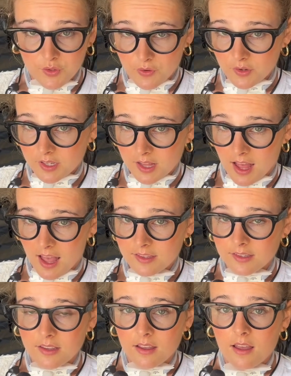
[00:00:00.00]
first class,
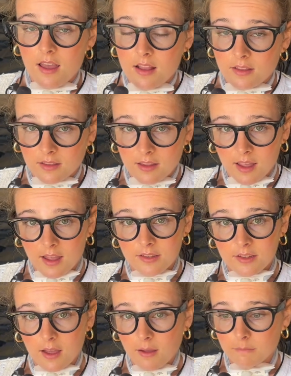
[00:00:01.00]

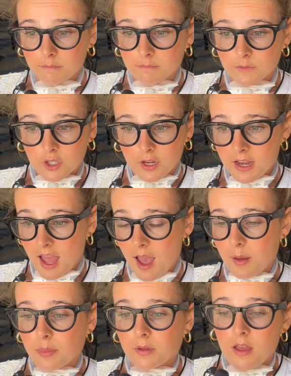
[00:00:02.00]
and took a nap.
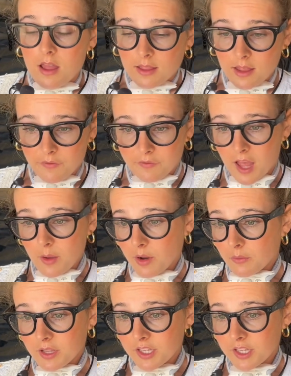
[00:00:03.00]
And the flight went really